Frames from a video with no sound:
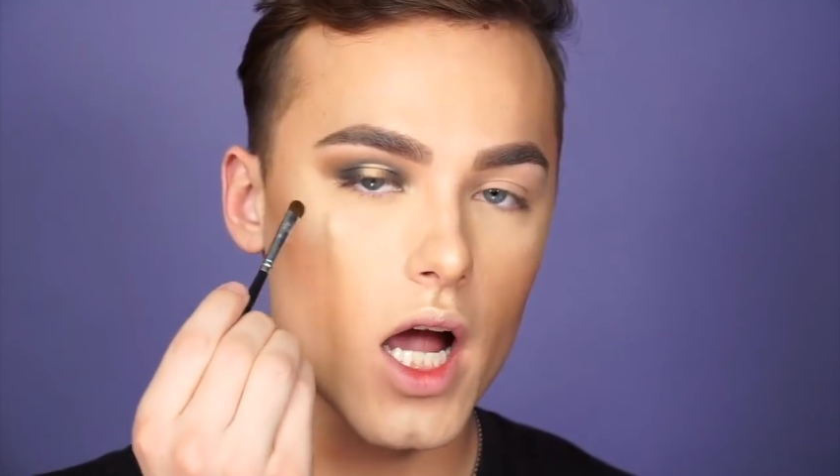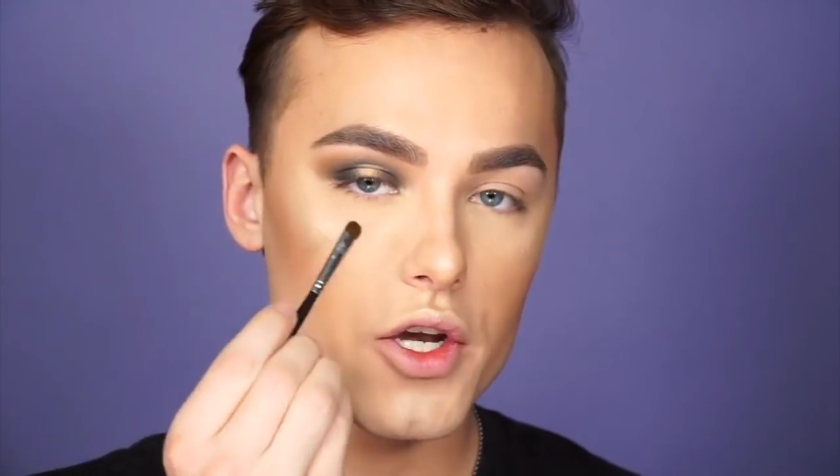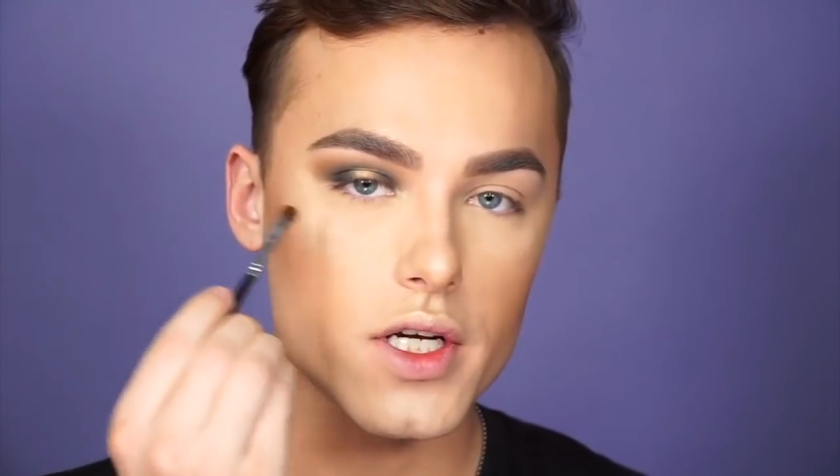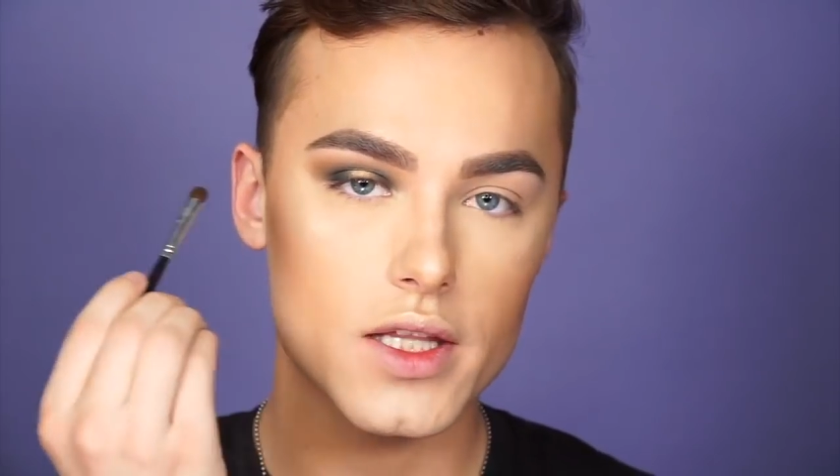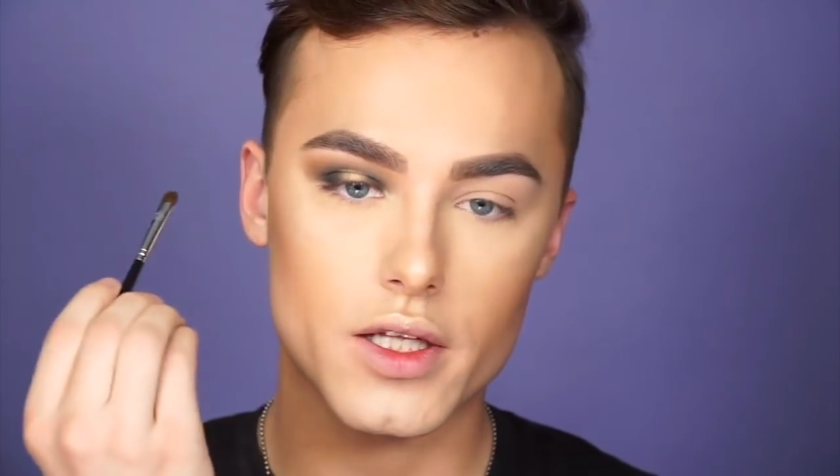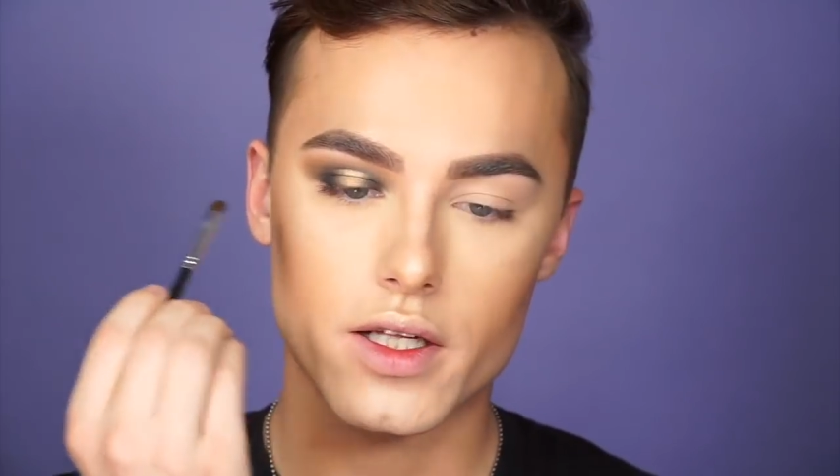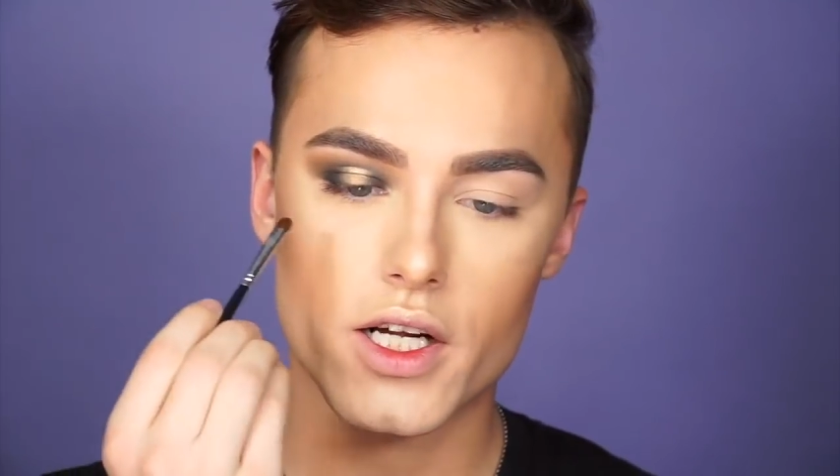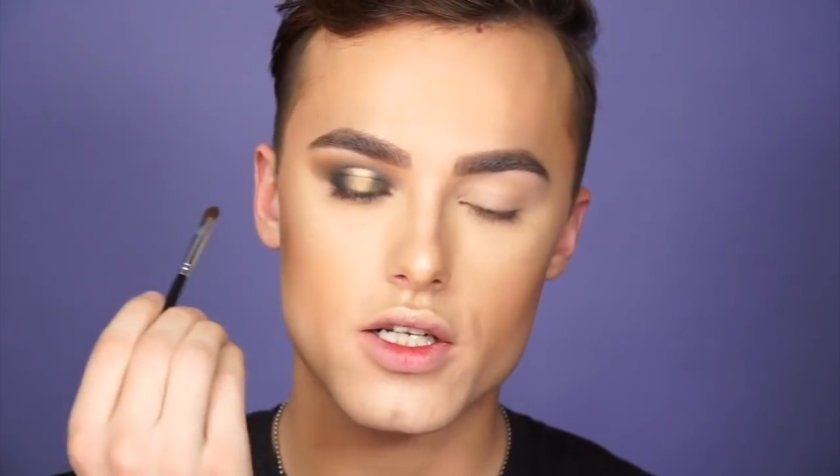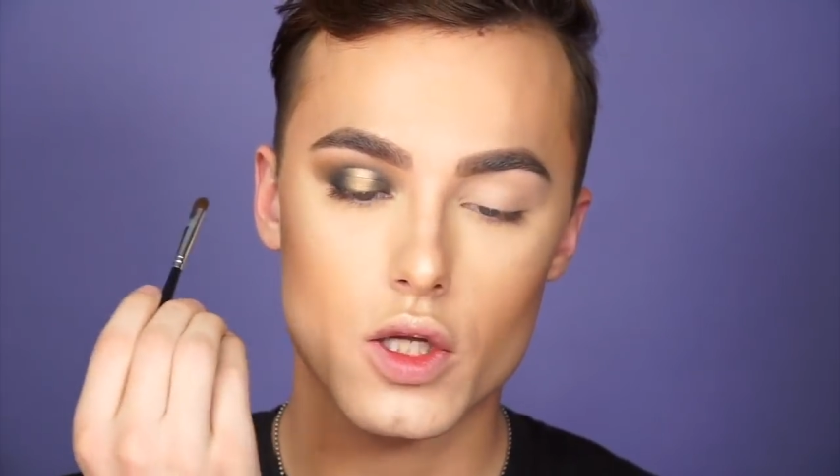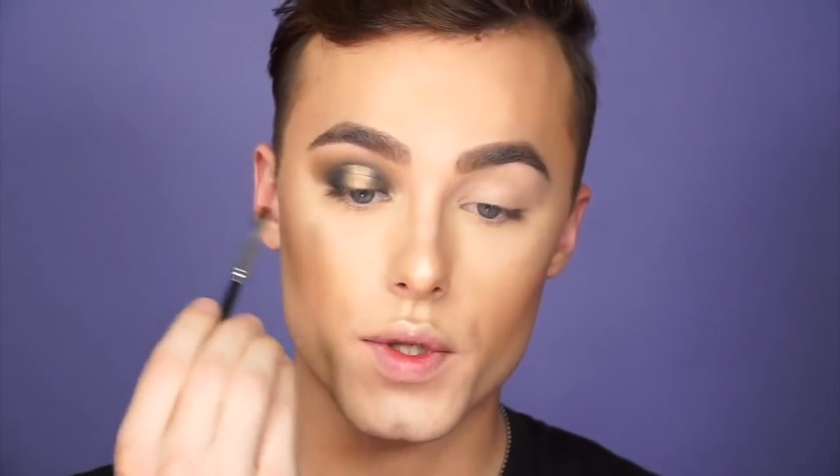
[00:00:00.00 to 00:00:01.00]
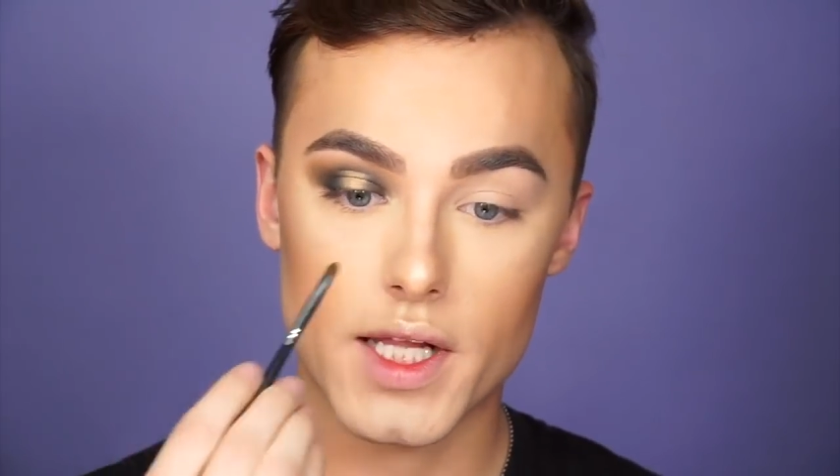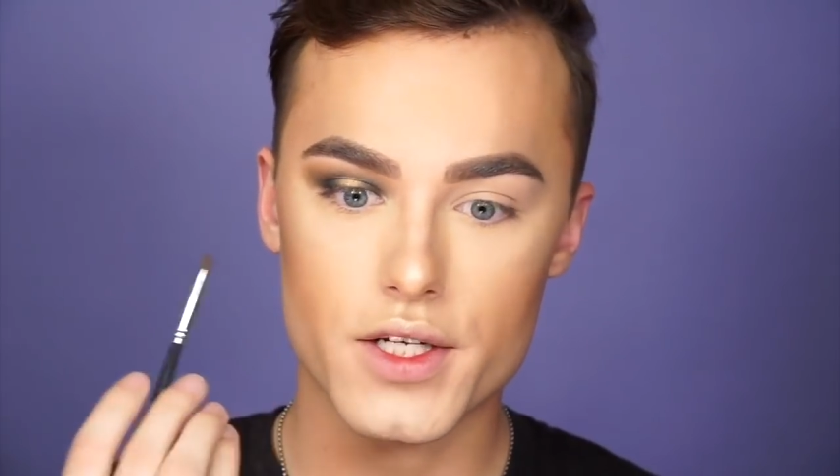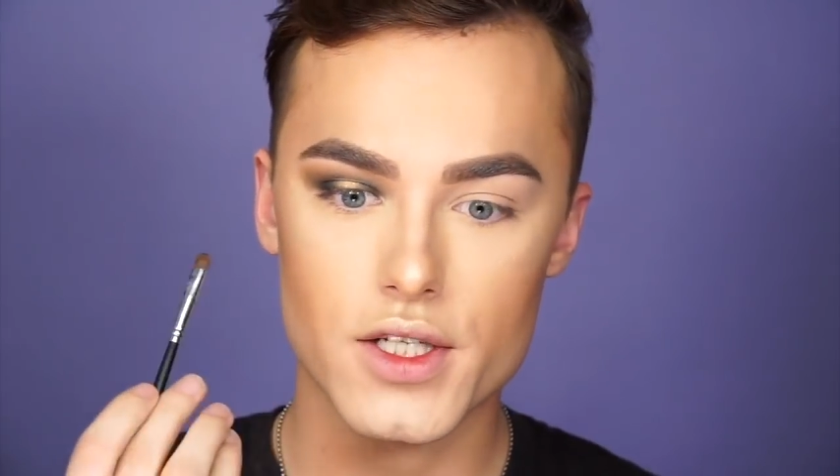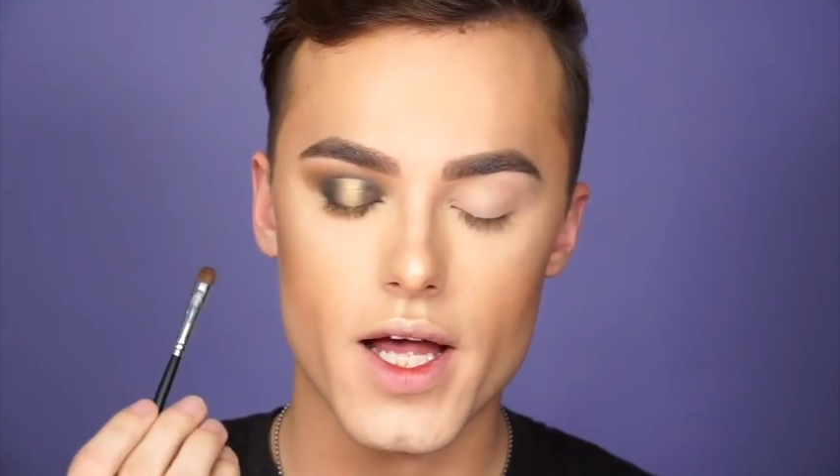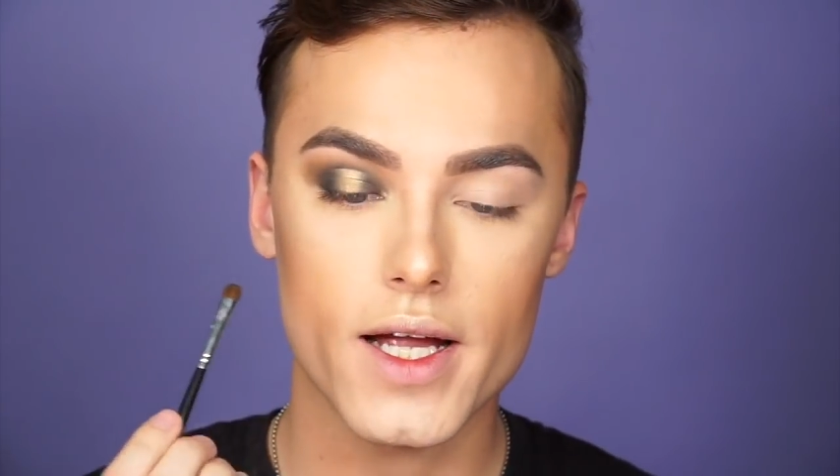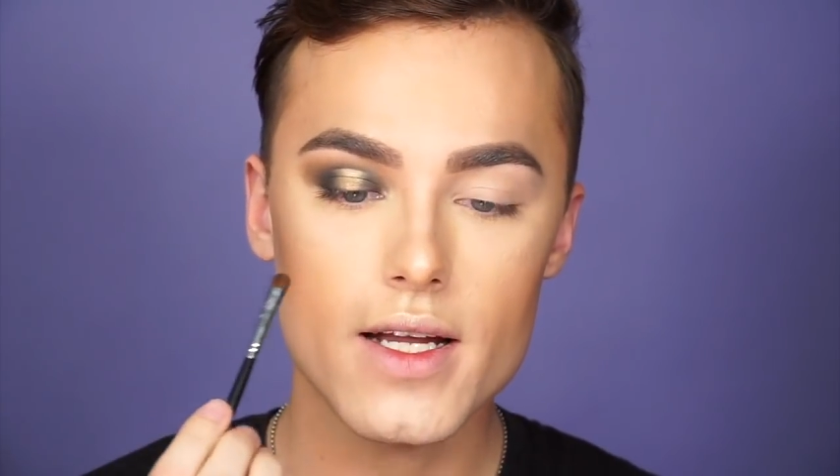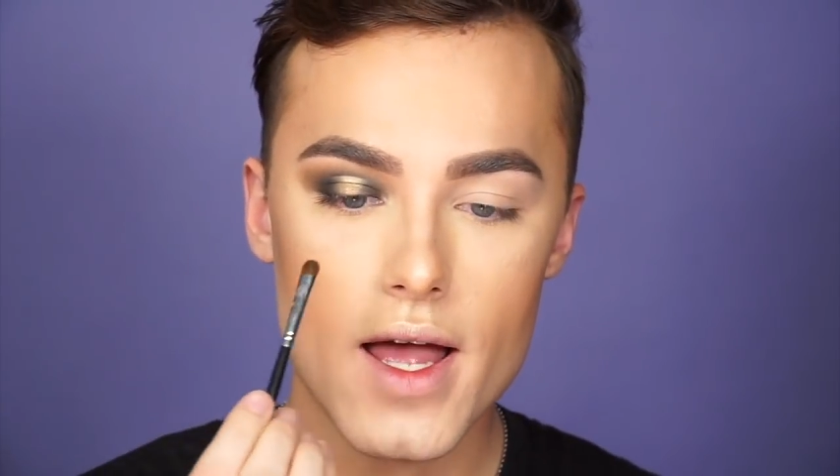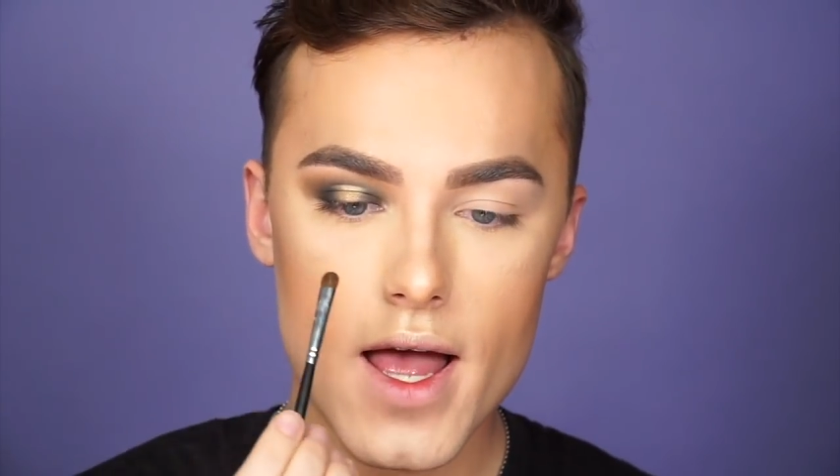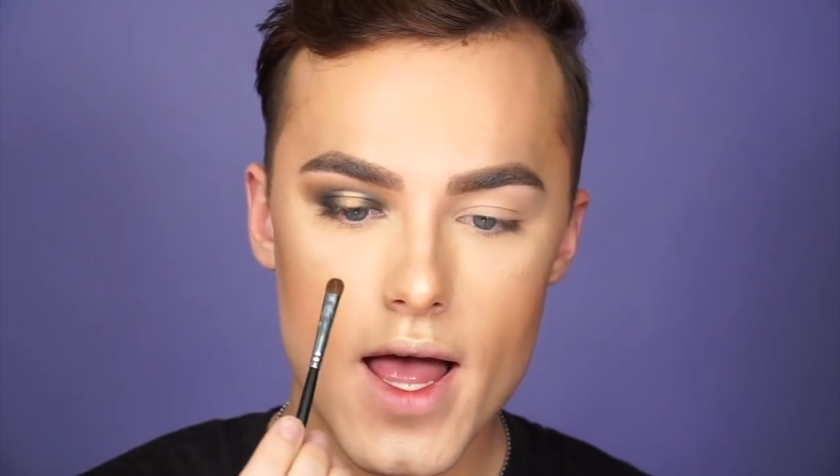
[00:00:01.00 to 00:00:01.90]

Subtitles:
underneath the lower lash line.